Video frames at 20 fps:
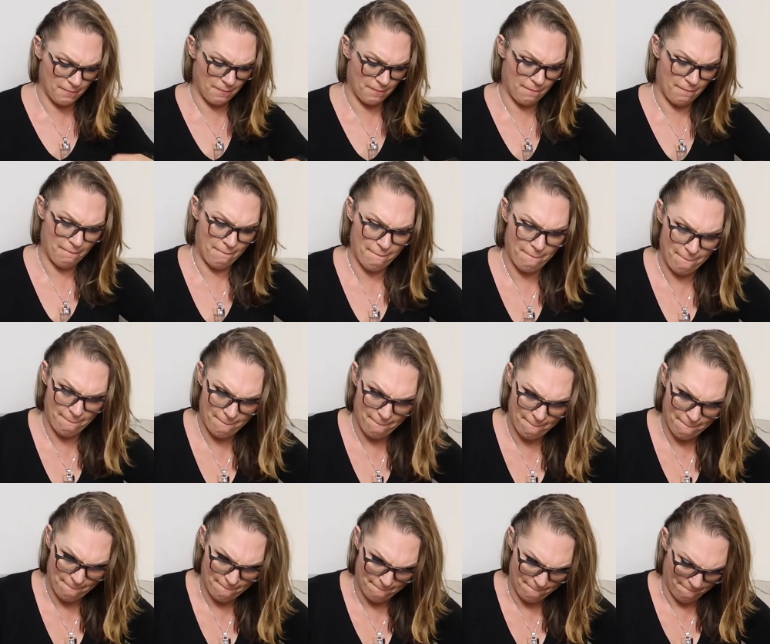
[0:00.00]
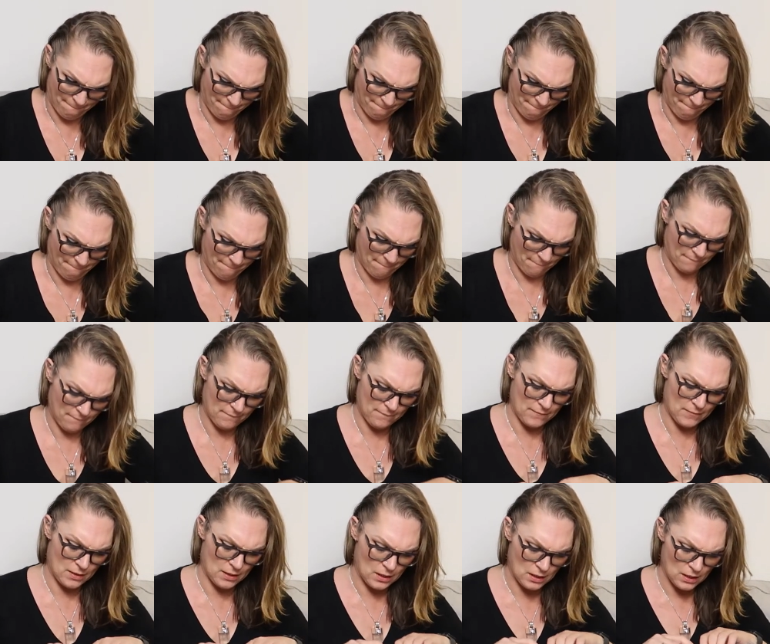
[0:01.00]

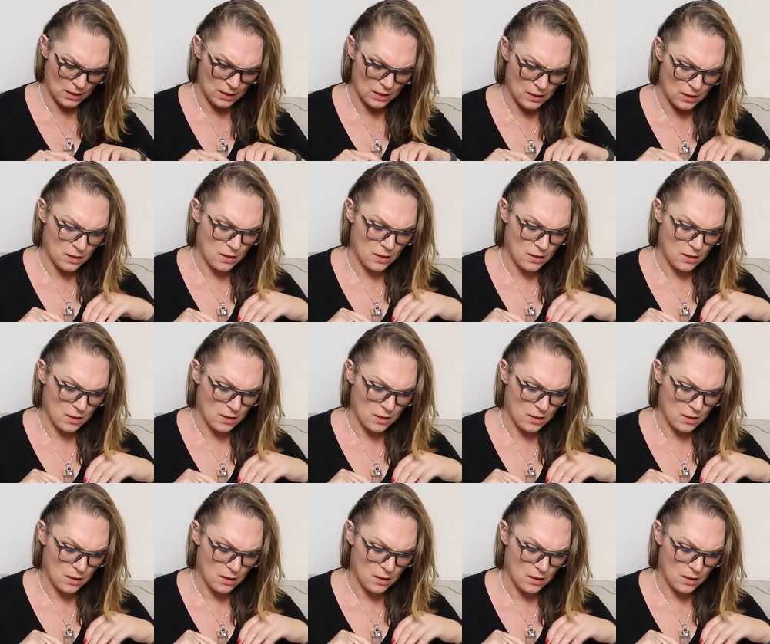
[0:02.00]
No one is speaking in this clip.